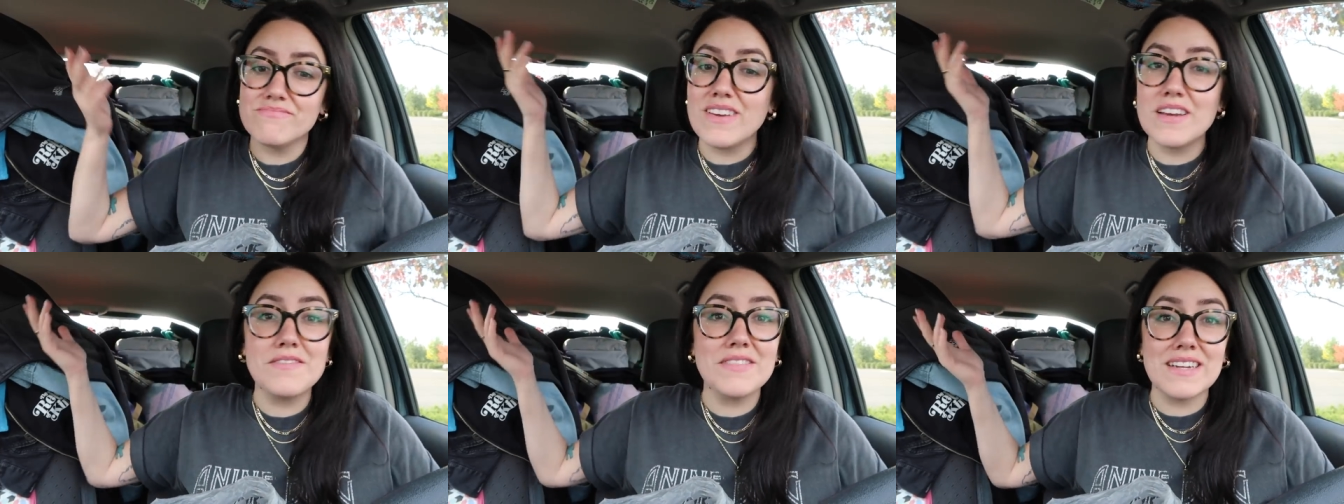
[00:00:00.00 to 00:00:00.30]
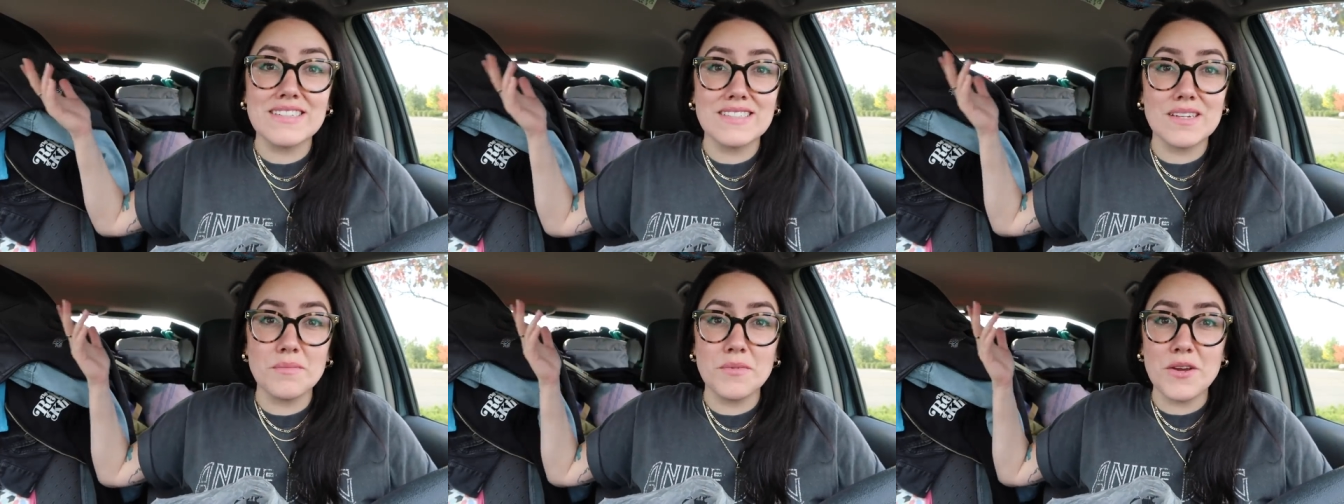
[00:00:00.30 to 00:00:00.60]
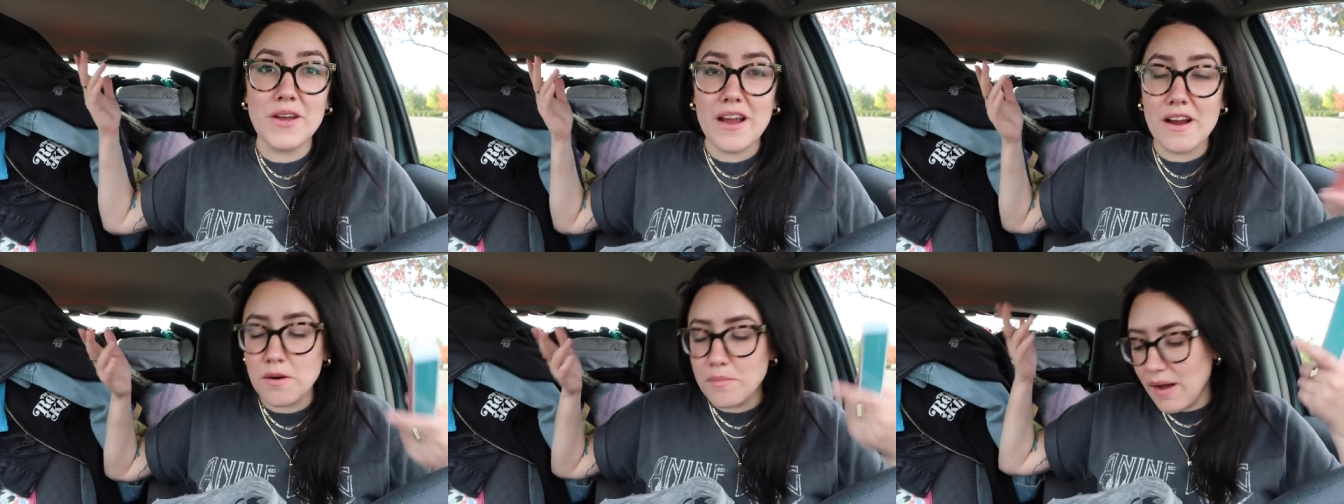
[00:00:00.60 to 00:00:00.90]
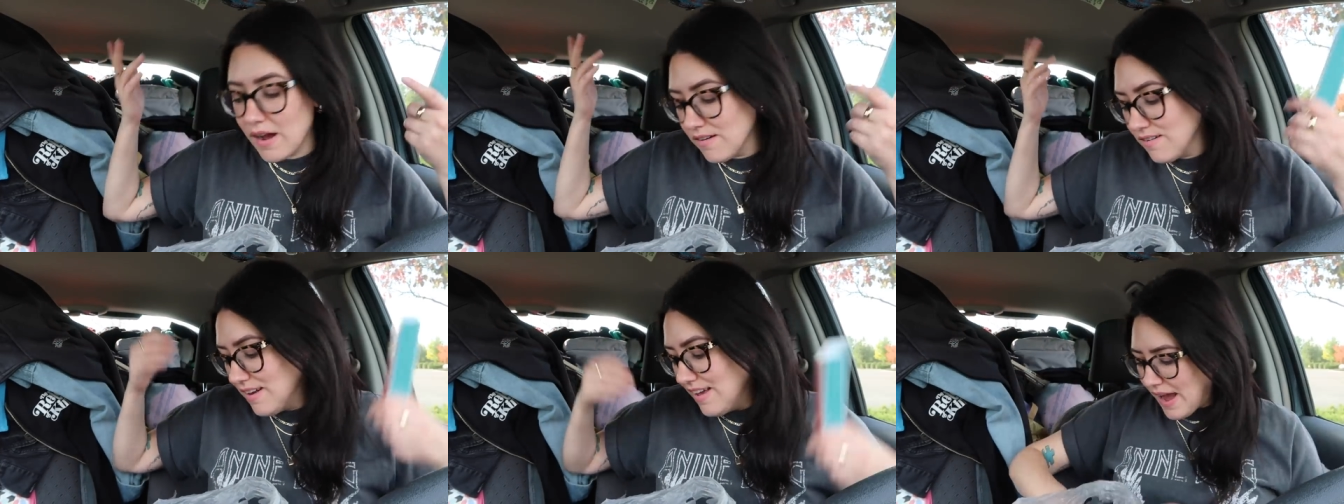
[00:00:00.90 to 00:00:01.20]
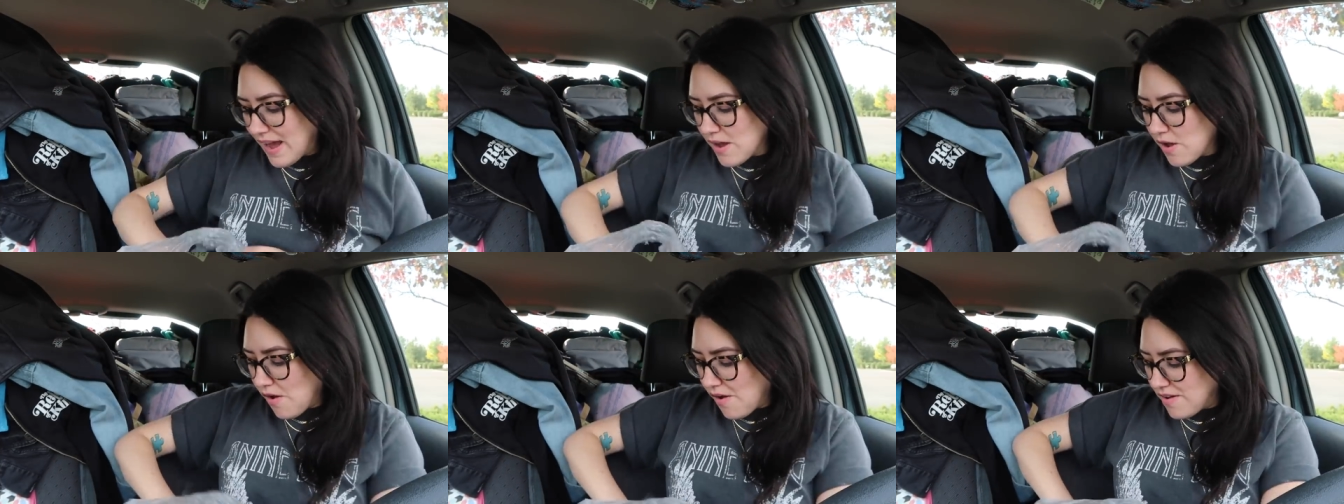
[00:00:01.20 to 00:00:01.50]
if that's something you care about.
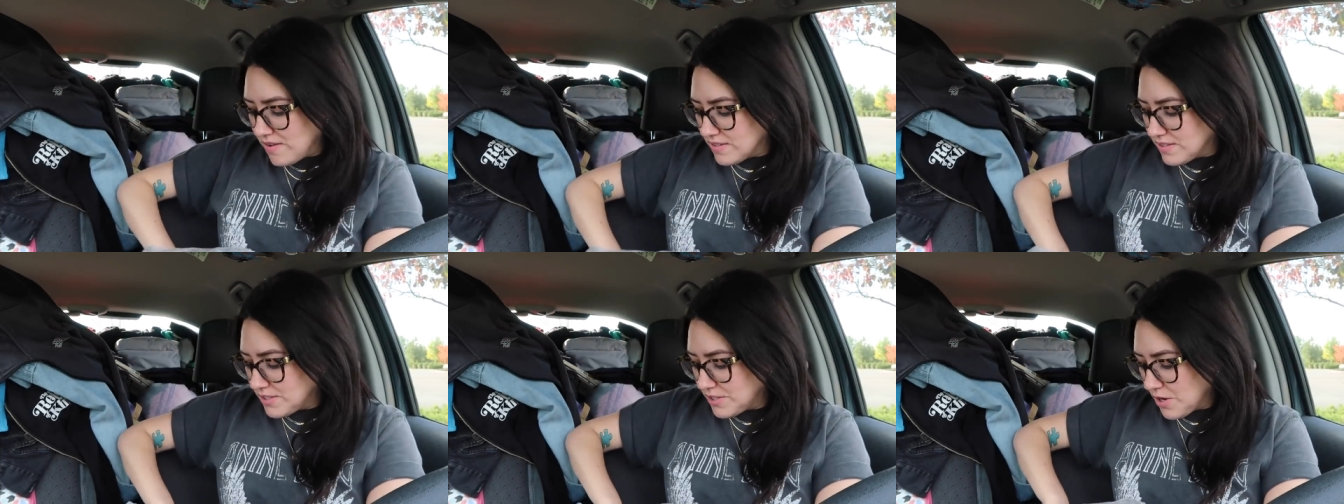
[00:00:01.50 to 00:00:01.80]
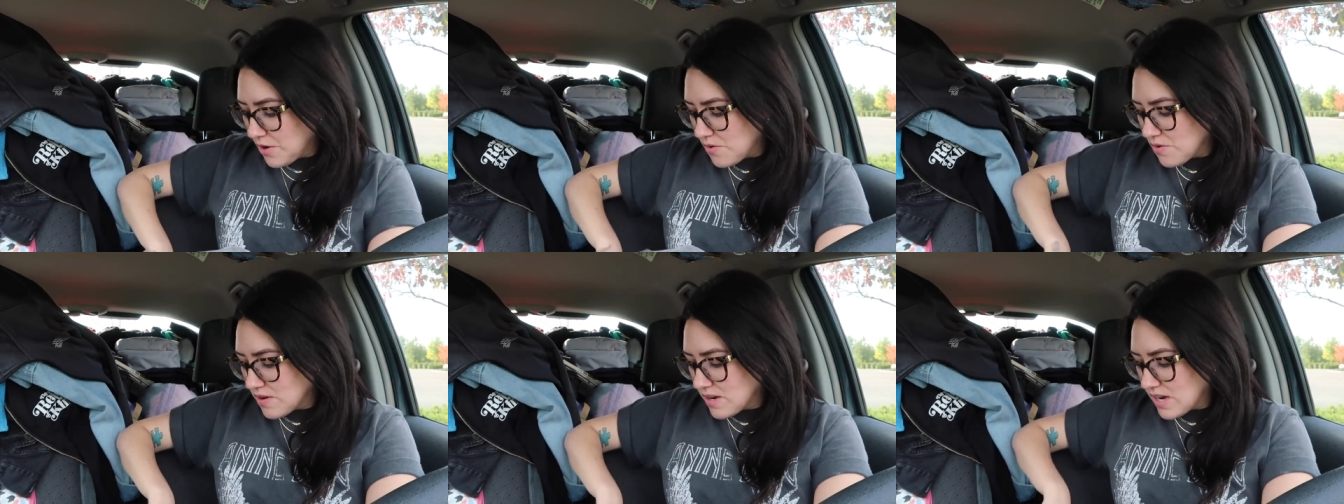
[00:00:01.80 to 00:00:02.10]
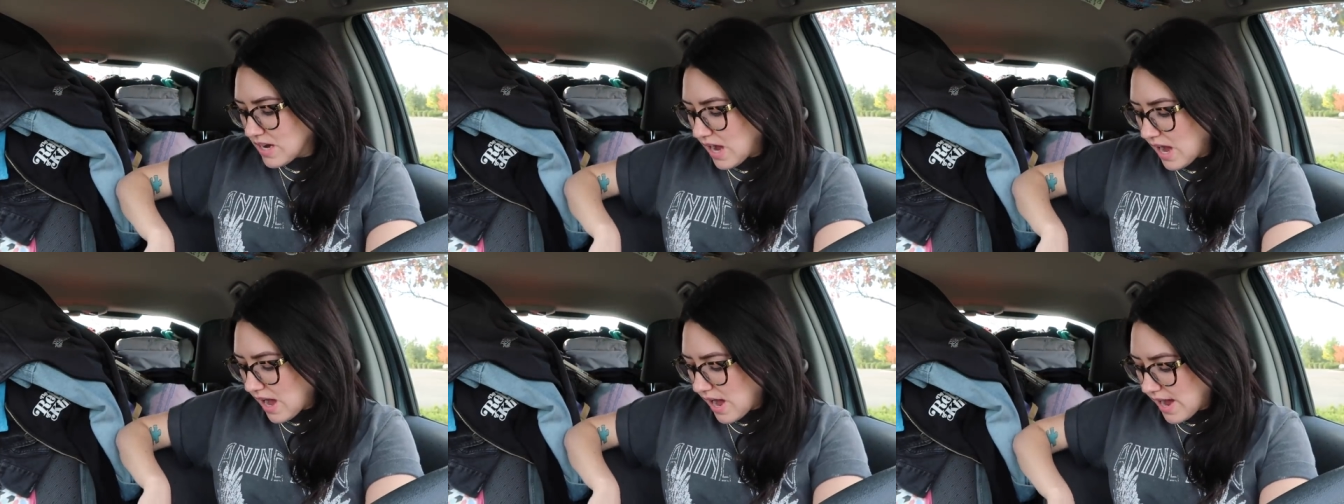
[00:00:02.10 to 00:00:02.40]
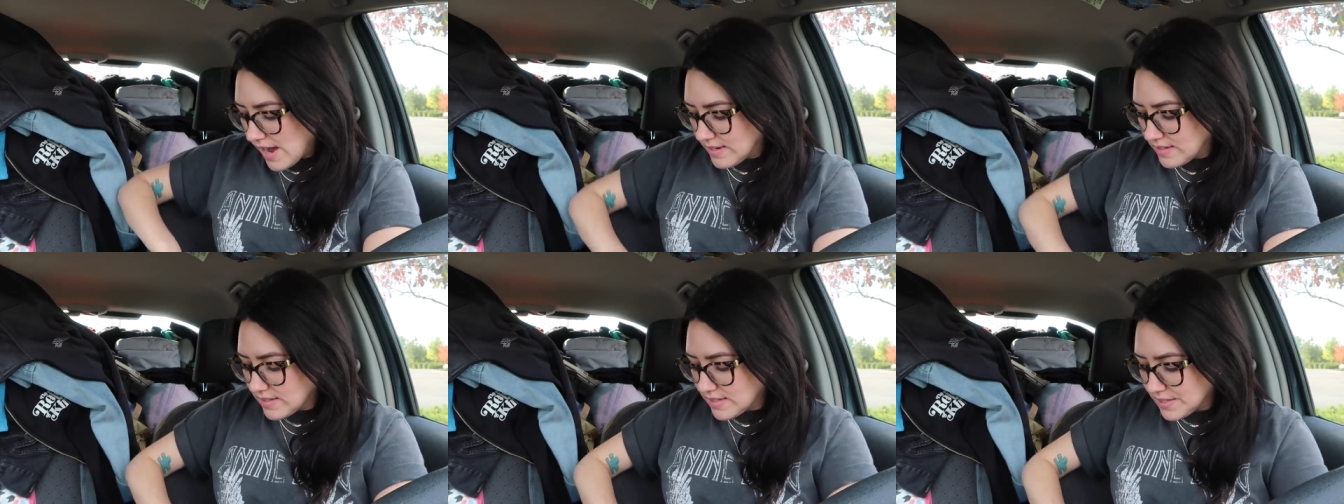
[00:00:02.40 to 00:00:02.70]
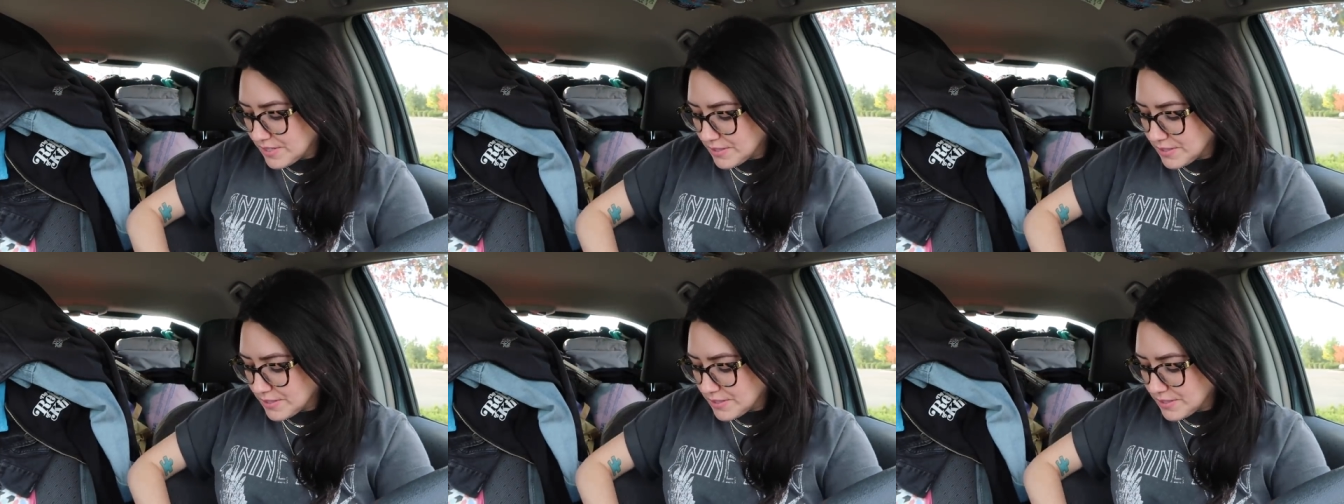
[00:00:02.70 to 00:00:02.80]
I also got